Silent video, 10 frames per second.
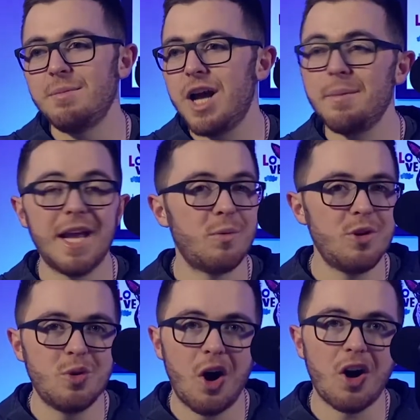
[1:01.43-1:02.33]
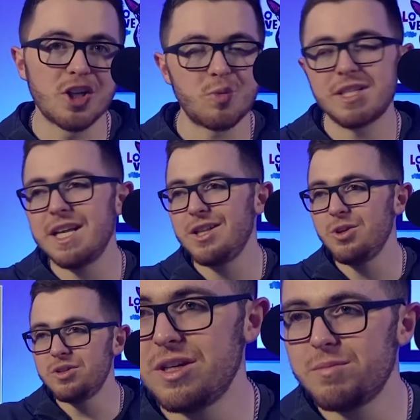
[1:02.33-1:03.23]
coming out with new cars. We're seeing
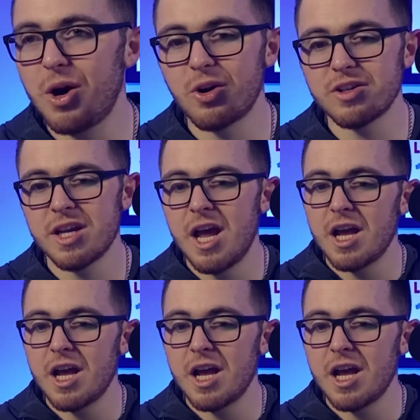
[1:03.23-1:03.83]
Lucid Motors